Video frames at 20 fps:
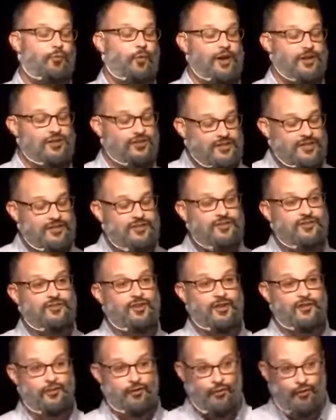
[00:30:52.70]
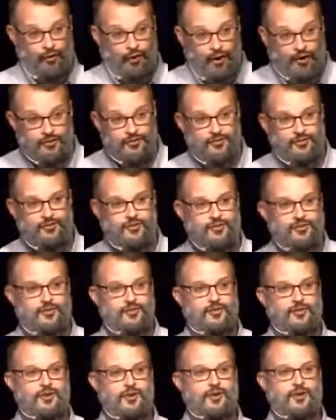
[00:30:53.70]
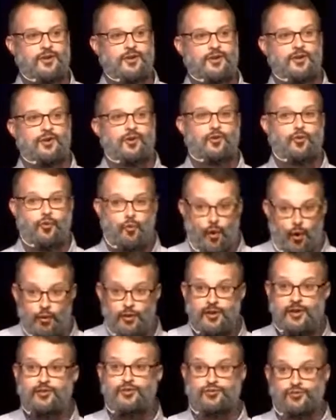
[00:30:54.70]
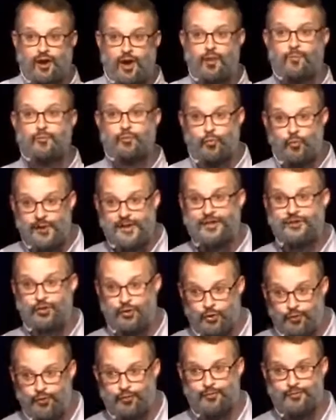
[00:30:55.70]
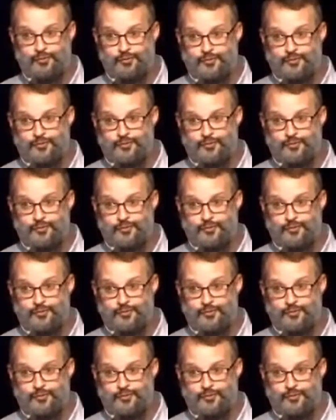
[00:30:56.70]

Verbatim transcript: It's why Jesus on the cross quoted Psalm 22.